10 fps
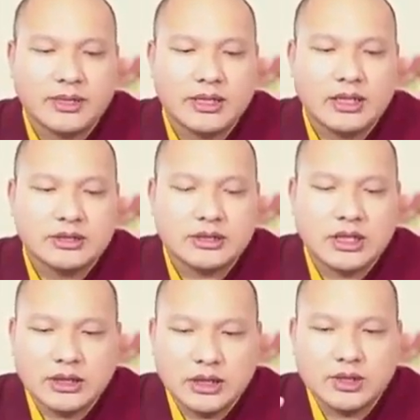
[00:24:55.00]
So what
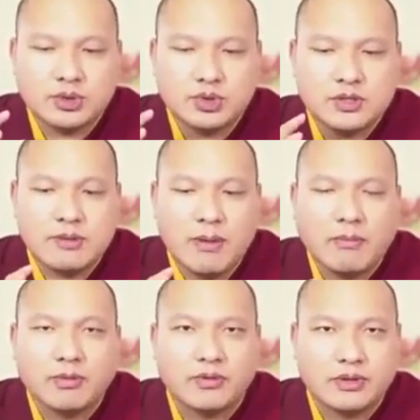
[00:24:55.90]
is the reason
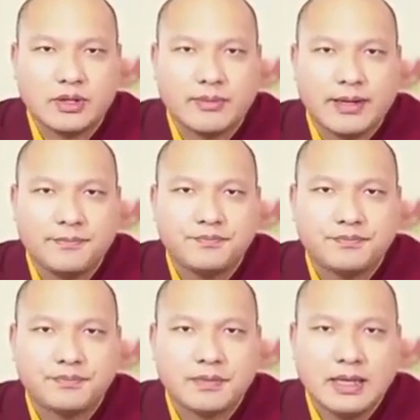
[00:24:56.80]
why
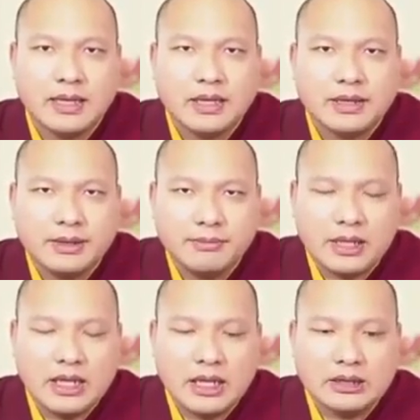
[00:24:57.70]
the
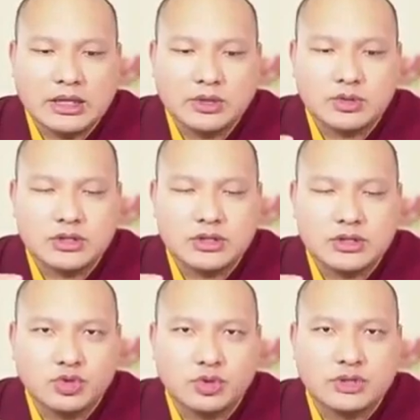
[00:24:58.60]
meat was
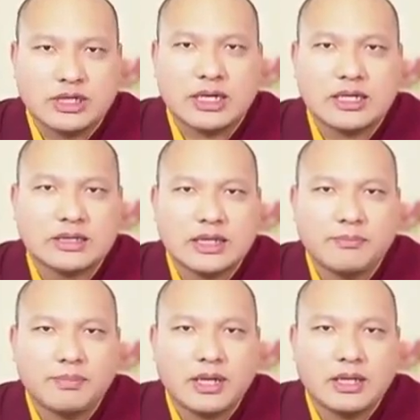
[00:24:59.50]
prohibited so
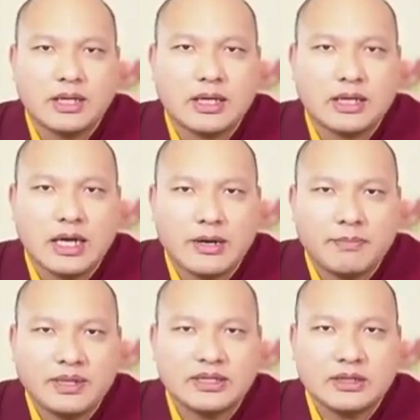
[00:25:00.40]

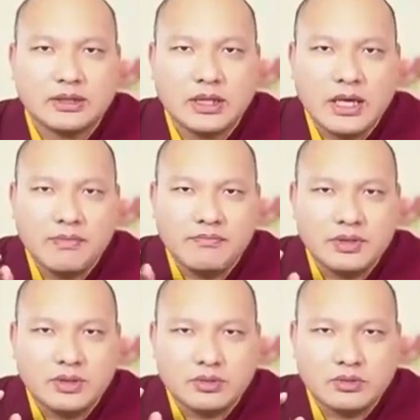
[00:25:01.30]
strictly in the encampment?
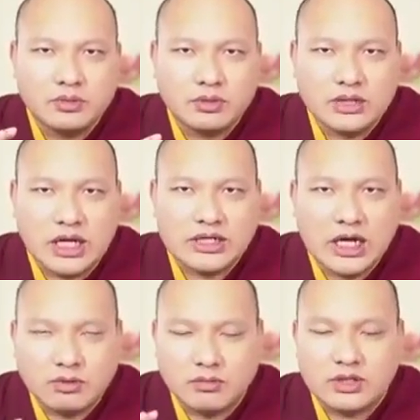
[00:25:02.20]
Well, there are
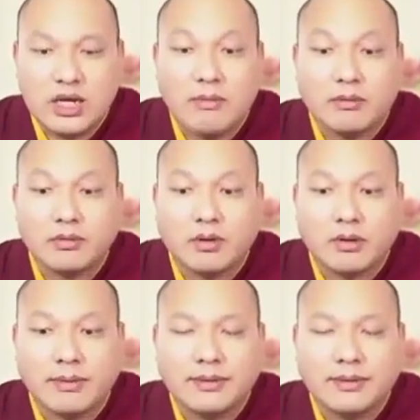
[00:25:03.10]
many reasons, of course,